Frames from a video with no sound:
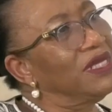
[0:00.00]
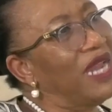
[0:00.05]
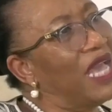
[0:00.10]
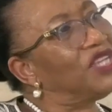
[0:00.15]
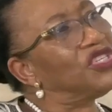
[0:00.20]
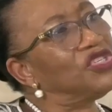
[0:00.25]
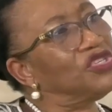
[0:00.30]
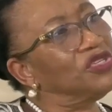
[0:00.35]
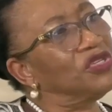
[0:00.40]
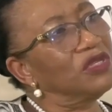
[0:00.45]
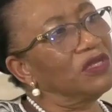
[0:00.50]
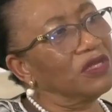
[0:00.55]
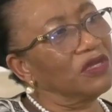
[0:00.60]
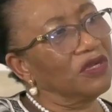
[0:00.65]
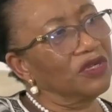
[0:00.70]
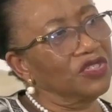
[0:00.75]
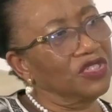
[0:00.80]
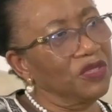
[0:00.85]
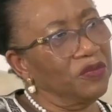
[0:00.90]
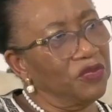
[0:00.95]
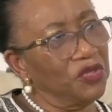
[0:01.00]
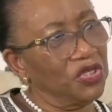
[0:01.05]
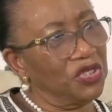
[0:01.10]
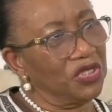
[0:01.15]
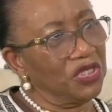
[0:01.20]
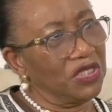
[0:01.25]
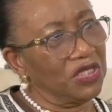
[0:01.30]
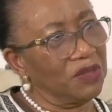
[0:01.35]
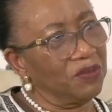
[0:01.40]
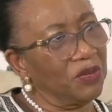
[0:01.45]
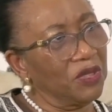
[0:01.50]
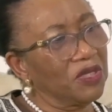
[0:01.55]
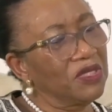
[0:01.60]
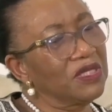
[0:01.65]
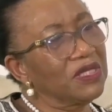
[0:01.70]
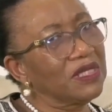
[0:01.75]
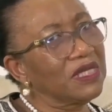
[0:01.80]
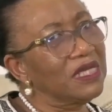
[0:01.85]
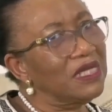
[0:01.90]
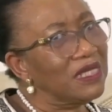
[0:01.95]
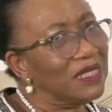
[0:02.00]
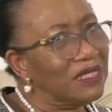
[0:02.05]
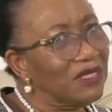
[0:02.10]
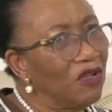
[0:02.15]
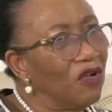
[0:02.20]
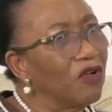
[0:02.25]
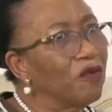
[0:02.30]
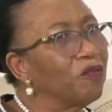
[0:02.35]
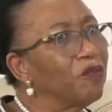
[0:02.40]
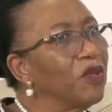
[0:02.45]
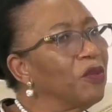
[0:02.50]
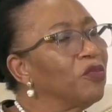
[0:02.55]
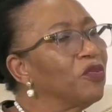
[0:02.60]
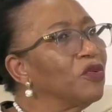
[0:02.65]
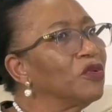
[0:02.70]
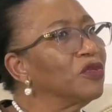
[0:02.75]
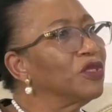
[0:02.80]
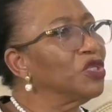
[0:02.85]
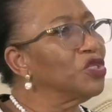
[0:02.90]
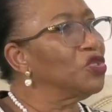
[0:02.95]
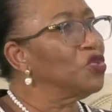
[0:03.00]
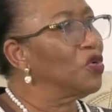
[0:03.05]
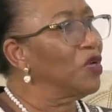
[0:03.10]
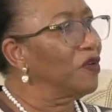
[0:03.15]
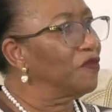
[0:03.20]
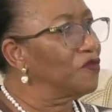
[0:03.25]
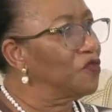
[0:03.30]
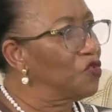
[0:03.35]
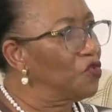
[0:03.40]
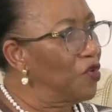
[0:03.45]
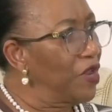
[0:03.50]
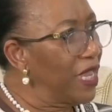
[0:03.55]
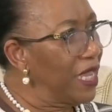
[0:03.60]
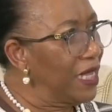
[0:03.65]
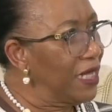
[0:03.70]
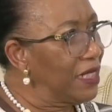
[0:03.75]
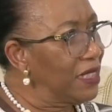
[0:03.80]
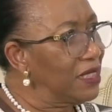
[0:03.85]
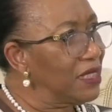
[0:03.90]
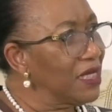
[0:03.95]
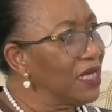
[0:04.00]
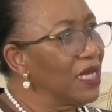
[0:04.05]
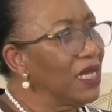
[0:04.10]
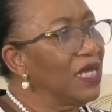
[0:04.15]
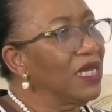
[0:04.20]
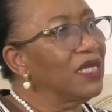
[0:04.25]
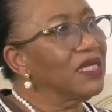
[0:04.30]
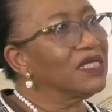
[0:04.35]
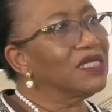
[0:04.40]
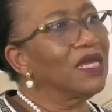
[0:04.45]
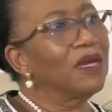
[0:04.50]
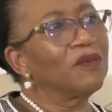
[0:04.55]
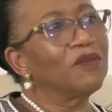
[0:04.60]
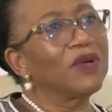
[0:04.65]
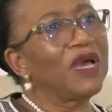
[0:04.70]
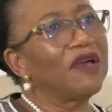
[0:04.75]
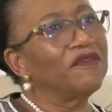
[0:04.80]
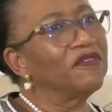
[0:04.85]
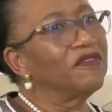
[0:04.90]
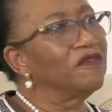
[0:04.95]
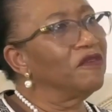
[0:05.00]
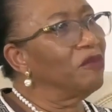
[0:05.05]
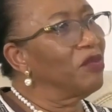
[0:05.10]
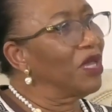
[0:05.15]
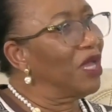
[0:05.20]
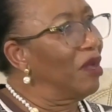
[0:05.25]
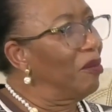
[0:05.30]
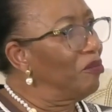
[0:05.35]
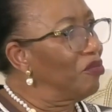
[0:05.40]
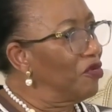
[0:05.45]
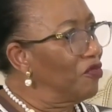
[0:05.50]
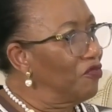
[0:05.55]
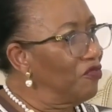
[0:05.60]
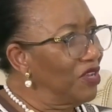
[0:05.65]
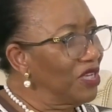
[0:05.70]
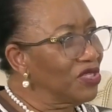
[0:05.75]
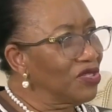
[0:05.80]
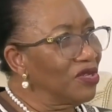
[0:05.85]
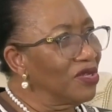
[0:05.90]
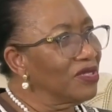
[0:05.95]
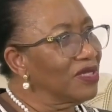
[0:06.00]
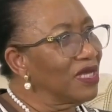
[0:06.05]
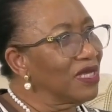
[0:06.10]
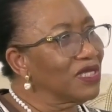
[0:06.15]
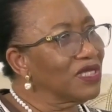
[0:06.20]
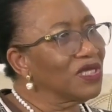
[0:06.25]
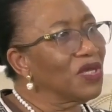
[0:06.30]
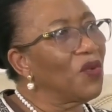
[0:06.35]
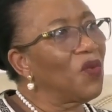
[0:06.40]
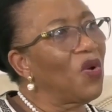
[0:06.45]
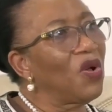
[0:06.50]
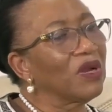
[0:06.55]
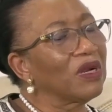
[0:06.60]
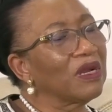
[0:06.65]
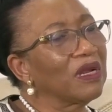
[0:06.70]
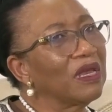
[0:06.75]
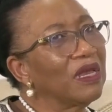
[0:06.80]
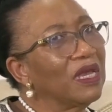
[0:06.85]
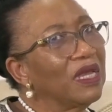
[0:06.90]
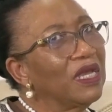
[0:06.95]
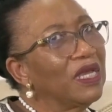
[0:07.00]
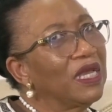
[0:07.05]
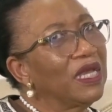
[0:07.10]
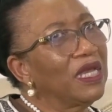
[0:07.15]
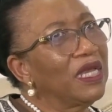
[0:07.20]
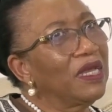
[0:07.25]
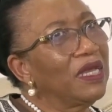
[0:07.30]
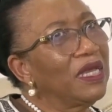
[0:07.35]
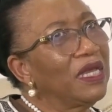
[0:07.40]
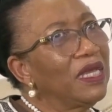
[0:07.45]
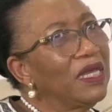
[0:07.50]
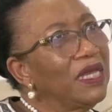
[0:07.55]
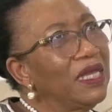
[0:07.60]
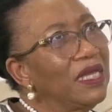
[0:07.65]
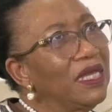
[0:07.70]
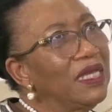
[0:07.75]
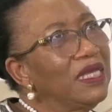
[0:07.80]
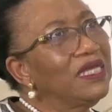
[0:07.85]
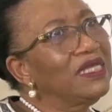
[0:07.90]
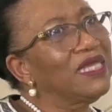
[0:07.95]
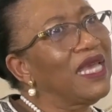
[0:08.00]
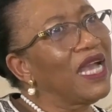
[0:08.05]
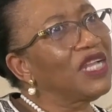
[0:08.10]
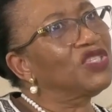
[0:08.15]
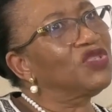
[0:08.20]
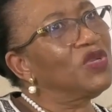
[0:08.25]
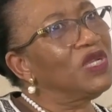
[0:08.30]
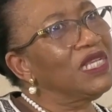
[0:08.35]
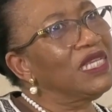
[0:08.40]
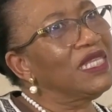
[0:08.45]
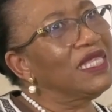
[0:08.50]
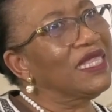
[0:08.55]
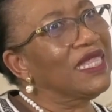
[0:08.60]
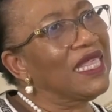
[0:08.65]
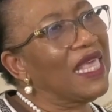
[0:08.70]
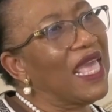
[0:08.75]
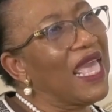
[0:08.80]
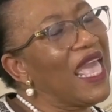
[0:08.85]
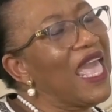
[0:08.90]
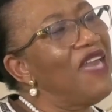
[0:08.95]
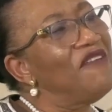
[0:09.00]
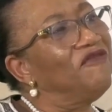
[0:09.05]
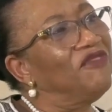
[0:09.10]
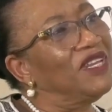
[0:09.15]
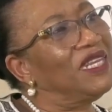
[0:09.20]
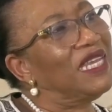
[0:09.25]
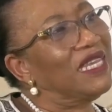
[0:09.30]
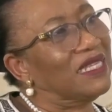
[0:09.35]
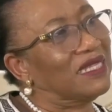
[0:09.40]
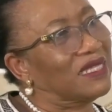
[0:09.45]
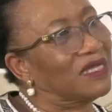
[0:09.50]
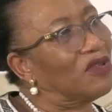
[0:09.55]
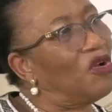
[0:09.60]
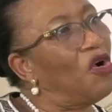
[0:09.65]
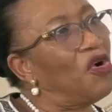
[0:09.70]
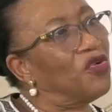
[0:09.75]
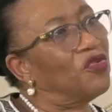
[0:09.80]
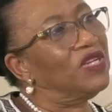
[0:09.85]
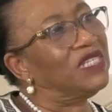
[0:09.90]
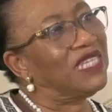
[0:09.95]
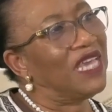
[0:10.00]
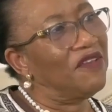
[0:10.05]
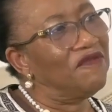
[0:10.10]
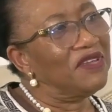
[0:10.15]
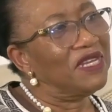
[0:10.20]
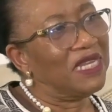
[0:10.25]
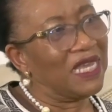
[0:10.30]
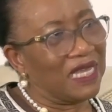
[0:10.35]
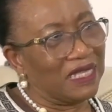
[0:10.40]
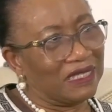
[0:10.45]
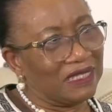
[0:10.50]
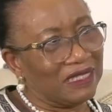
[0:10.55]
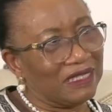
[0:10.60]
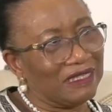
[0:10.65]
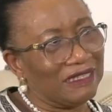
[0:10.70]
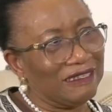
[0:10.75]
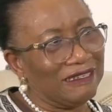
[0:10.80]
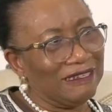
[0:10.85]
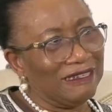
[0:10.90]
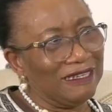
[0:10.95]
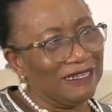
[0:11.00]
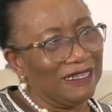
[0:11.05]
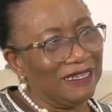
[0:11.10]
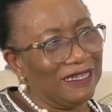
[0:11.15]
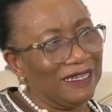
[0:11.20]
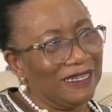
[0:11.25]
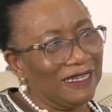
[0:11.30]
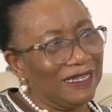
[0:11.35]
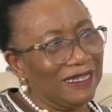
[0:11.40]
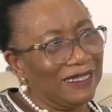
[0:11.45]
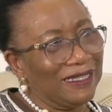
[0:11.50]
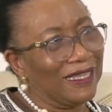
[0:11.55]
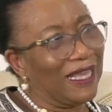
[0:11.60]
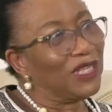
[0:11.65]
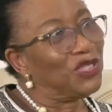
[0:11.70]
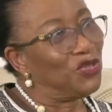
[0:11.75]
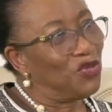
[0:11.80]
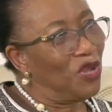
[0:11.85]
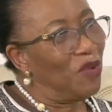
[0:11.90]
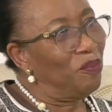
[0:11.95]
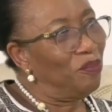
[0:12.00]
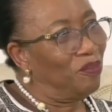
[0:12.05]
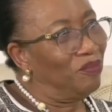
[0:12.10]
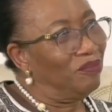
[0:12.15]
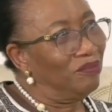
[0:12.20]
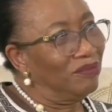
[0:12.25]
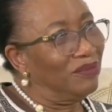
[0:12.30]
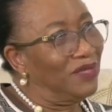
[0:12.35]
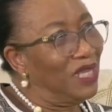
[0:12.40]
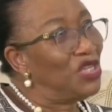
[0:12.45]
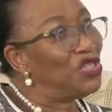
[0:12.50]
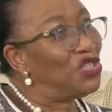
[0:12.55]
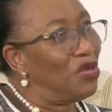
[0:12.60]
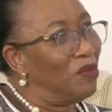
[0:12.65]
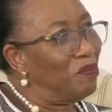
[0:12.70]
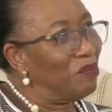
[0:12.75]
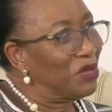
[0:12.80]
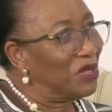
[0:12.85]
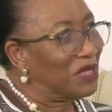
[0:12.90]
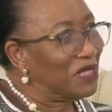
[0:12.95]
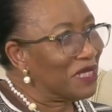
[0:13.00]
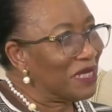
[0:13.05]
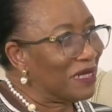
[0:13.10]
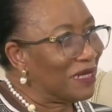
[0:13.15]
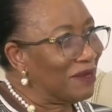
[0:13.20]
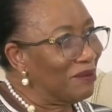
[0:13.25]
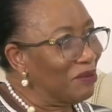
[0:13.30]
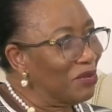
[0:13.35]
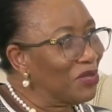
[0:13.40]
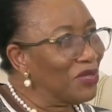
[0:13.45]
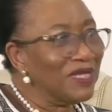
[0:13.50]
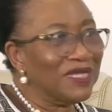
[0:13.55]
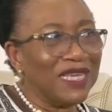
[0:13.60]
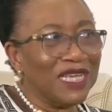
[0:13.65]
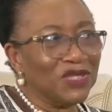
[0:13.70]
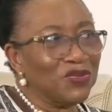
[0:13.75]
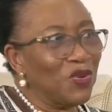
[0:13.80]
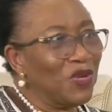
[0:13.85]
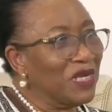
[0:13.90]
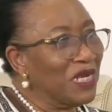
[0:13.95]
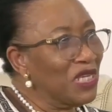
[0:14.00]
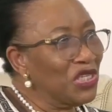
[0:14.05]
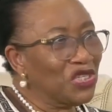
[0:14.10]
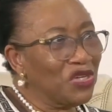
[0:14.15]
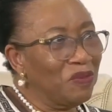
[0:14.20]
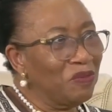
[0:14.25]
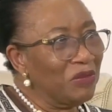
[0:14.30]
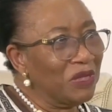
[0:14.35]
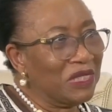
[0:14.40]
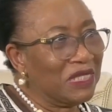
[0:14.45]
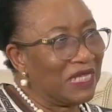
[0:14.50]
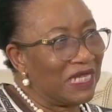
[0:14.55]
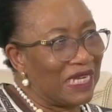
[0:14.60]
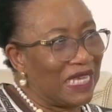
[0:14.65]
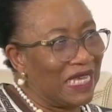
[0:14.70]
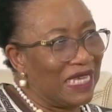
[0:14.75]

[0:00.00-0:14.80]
national contributions, because these young people that you have trained, some have even become professors and so on, is actually the evidence, concrete evidence, that you're nation building, because that's what nation building